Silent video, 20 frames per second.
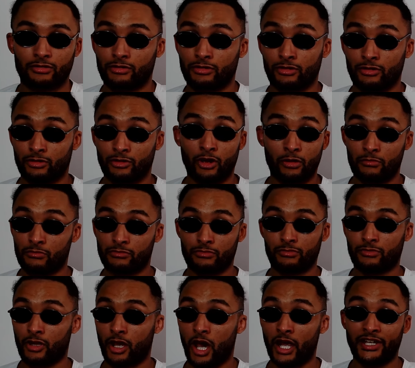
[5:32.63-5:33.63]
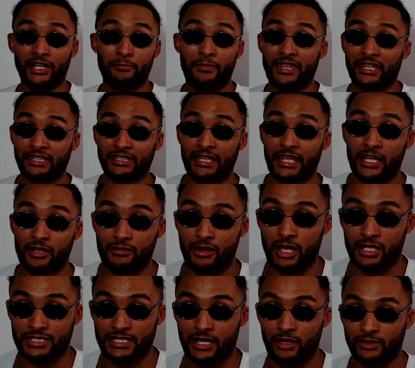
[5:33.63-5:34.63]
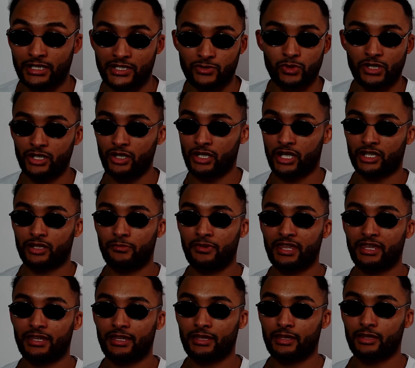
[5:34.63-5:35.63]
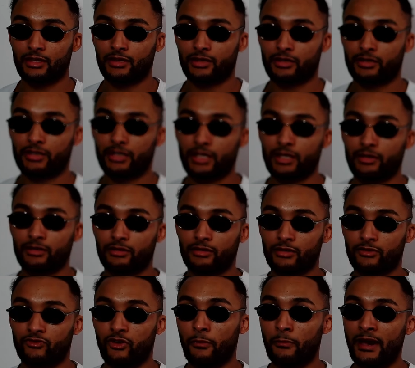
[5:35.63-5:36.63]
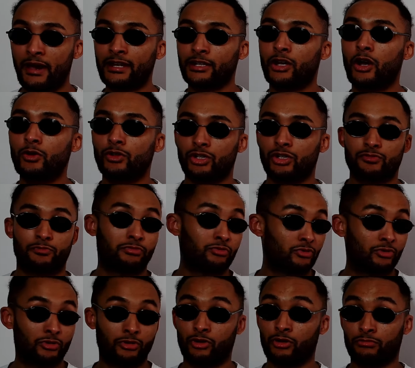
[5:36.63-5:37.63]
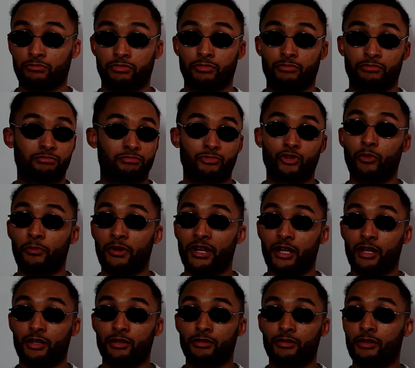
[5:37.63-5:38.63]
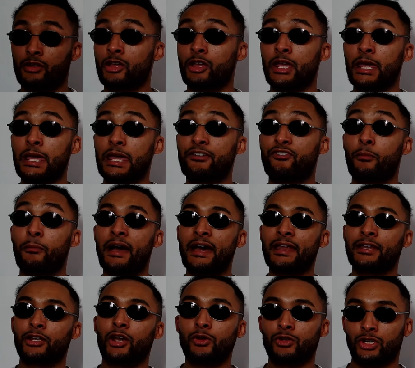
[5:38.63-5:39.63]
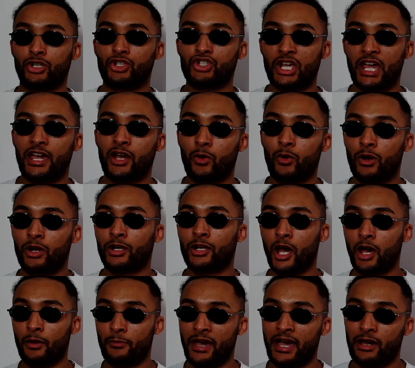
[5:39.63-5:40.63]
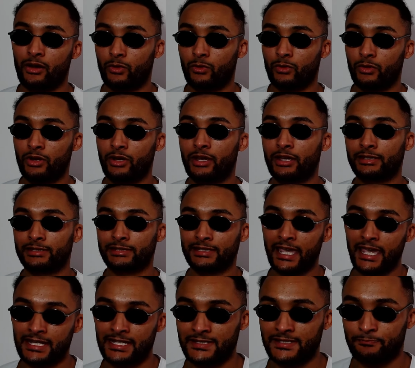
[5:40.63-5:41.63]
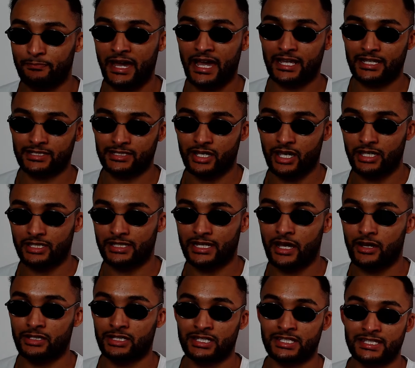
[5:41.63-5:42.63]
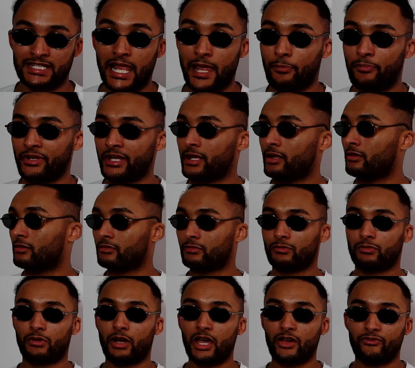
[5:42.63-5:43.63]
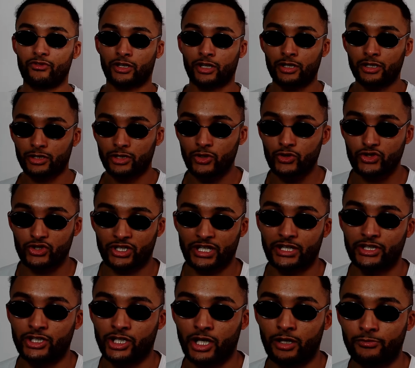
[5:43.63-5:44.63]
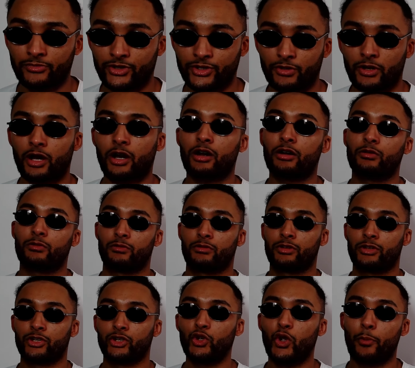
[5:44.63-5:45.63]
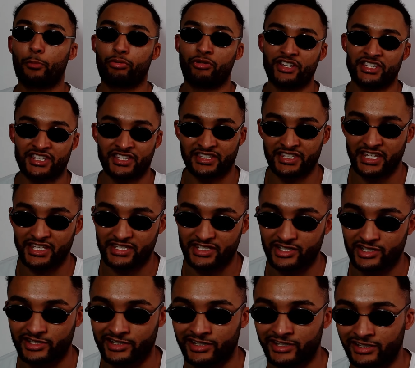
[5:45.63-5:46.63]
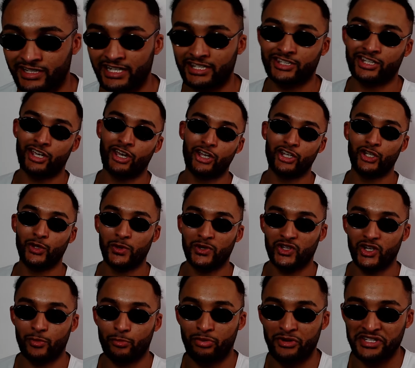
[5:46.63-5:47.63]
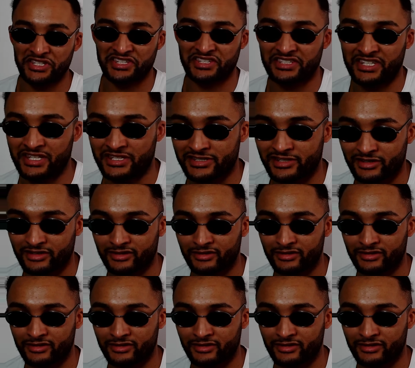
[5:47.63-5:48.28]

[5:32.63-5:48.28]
Not I didn't make you get your ass out, that's what it looked like to me. Yeah? If a man go to come Camilla, if a man go to jail and come out getting his backside out and slapping it, whatever conclusion can you come to? Oh, you're a prison sister. They turned you into a prison sister.